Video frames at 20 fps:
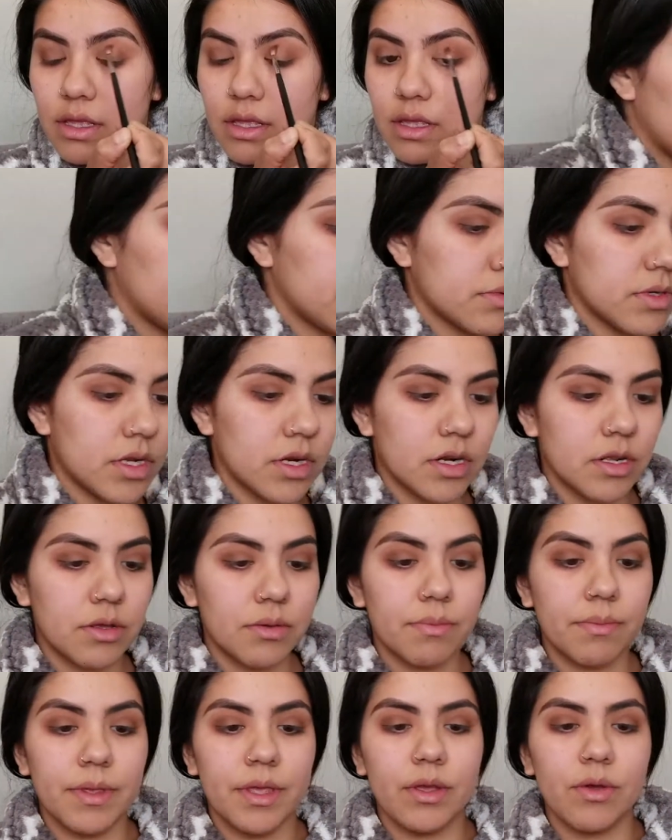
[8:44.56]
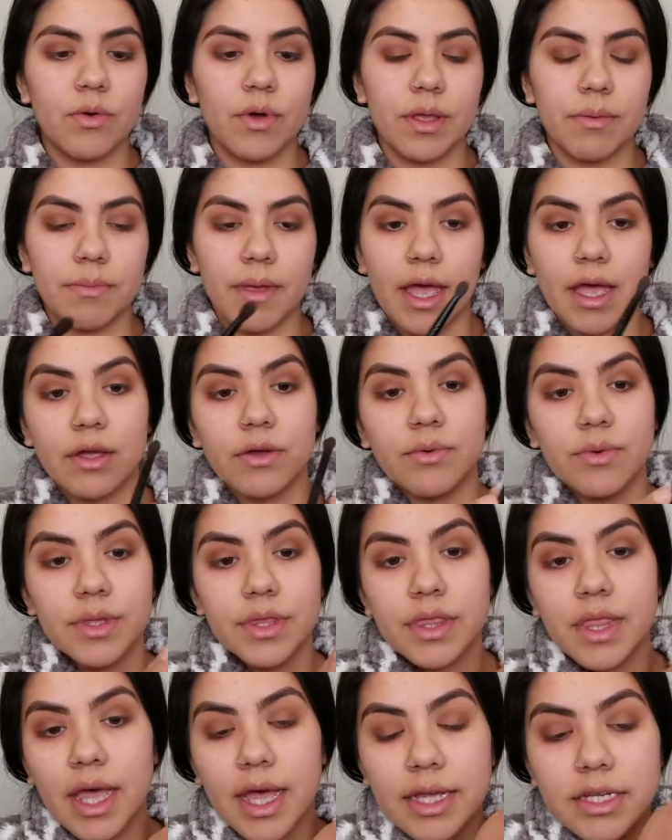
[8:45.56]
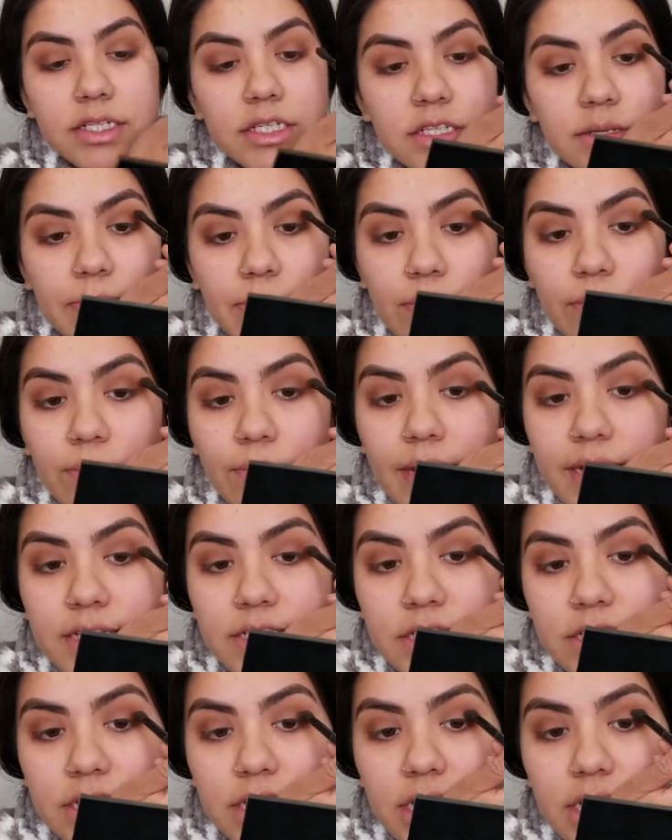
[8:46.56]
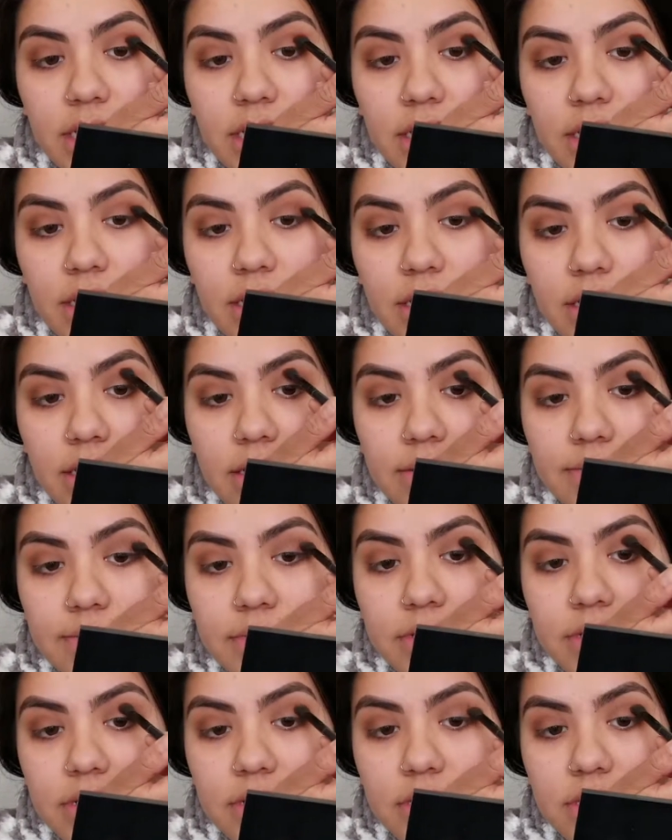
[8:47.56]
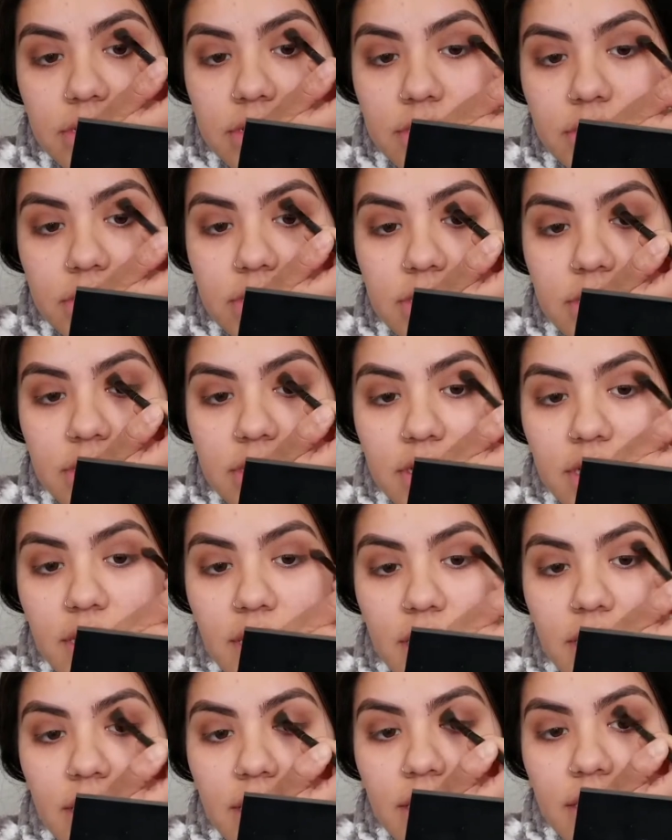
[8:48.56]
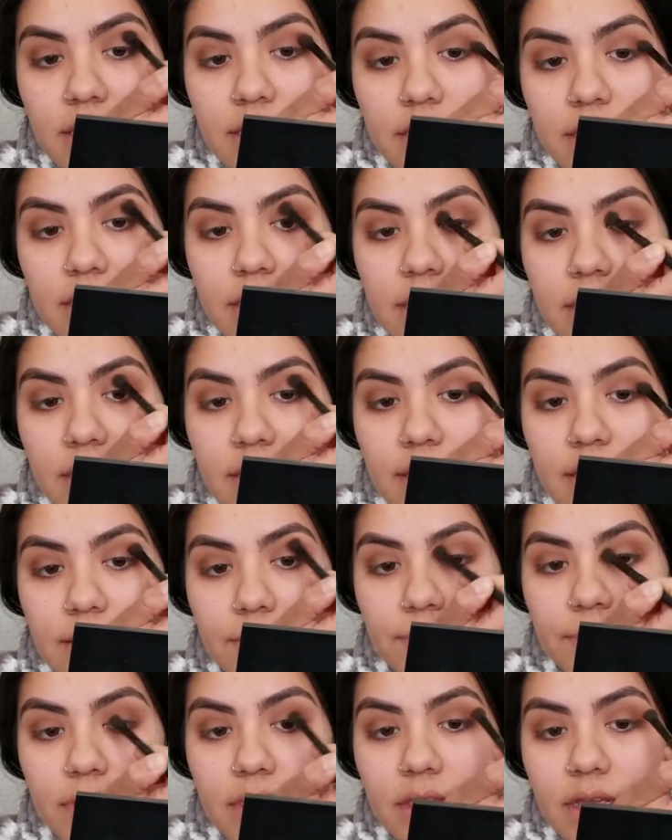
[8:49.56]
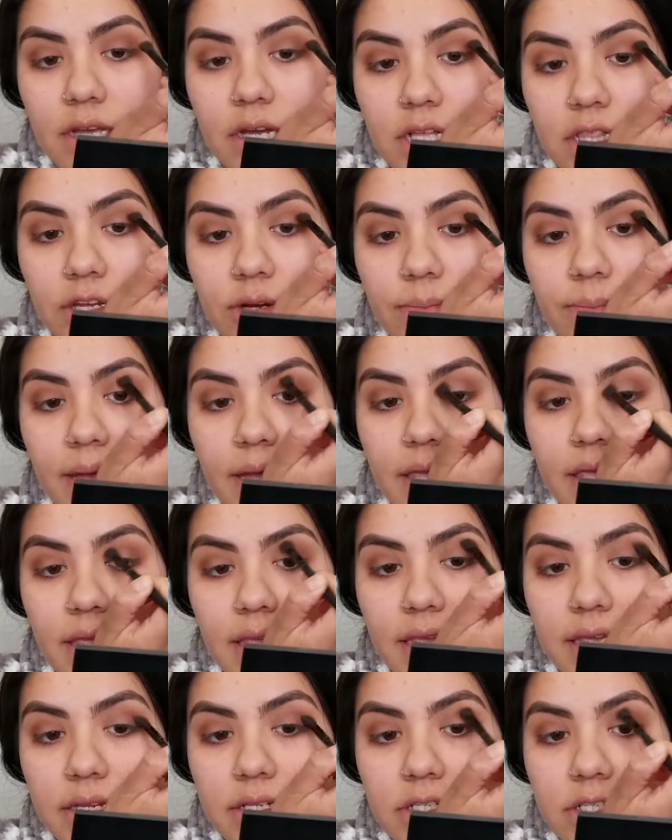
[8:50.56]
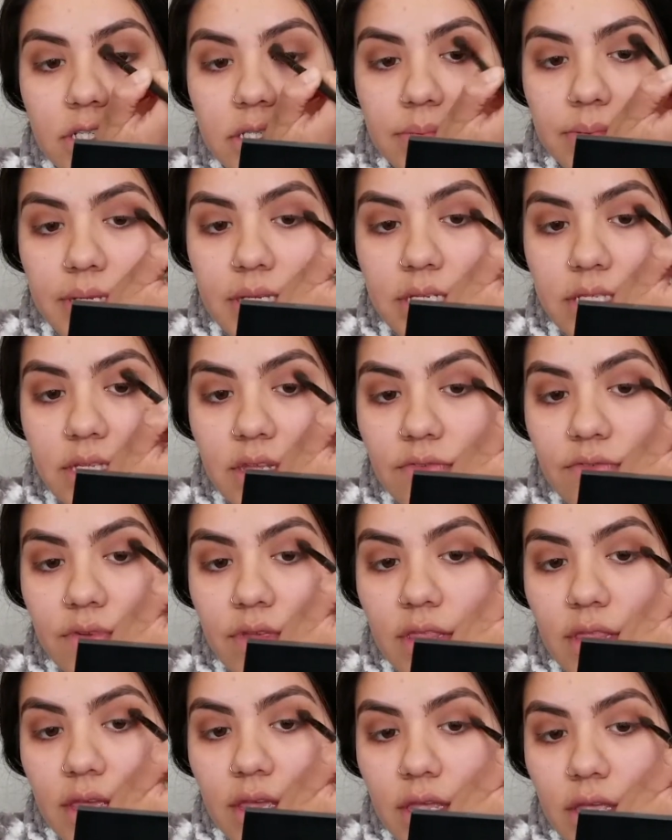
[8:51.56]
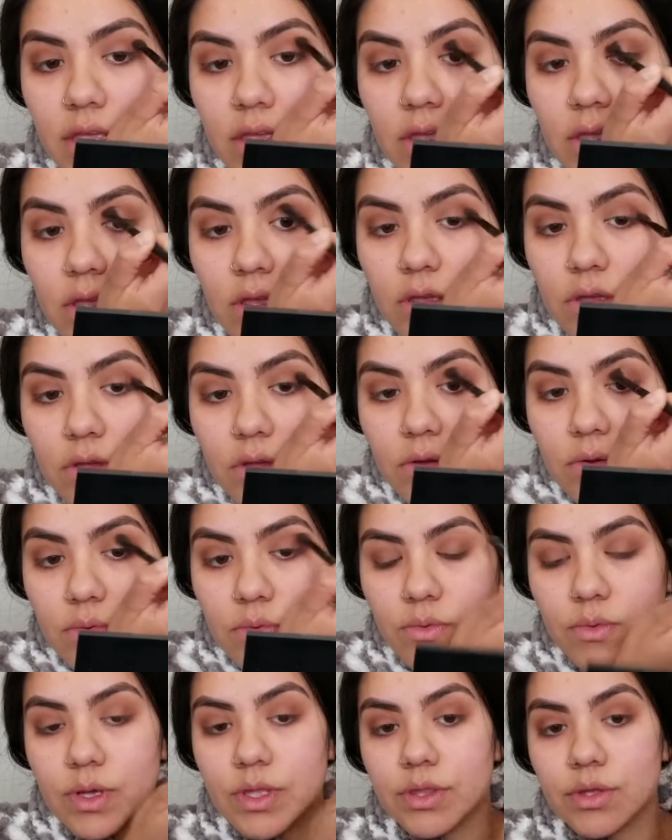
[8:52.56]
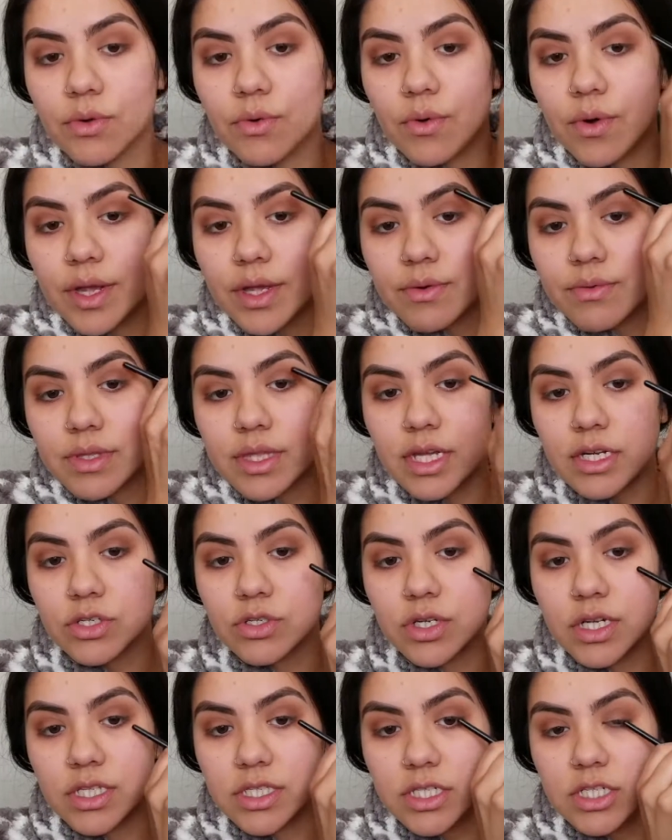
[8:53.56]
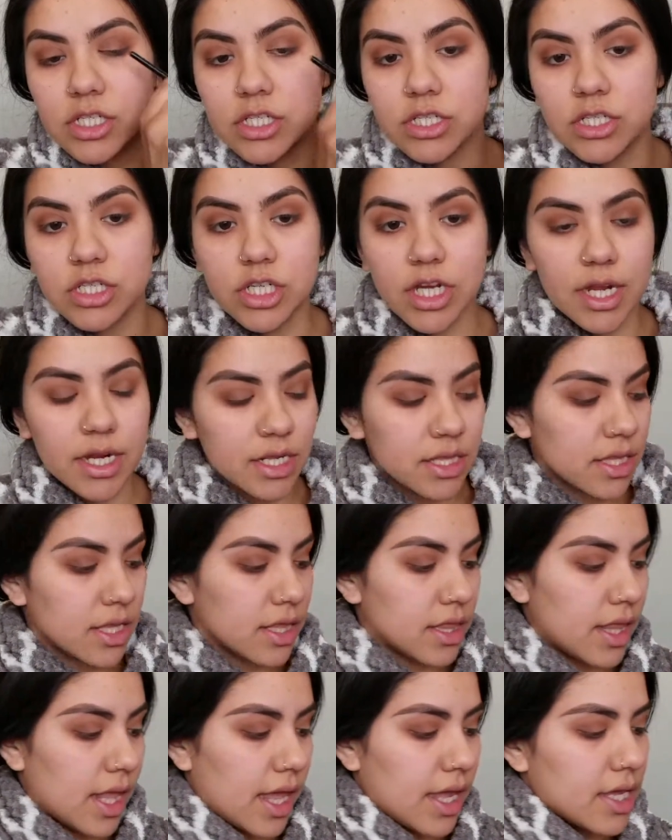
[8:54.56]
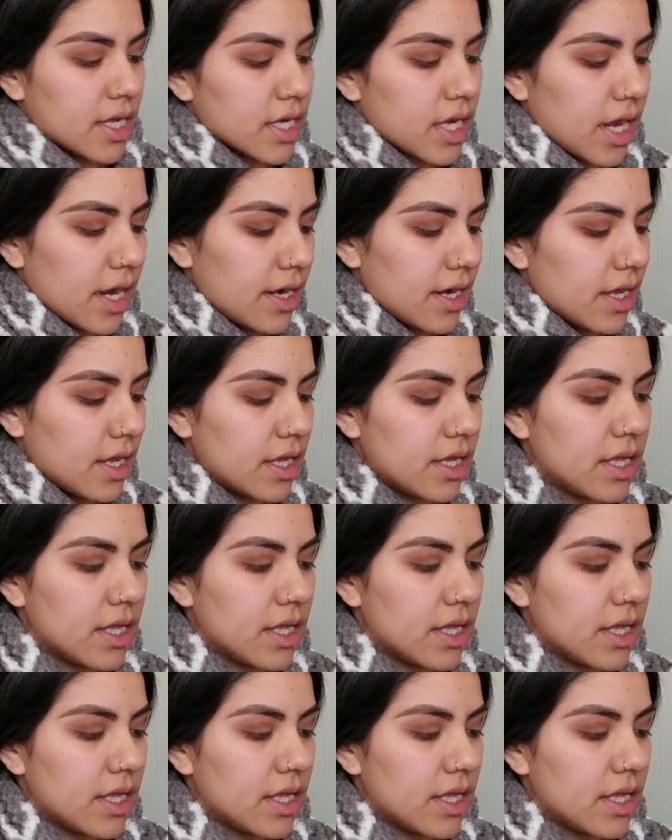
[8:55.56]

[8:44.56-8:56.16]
I'm going to be going back with that deeper red shade, and I'm just going to start to kind of put the color back in, just because I feel like with going with that transition shade and then that, it kind of,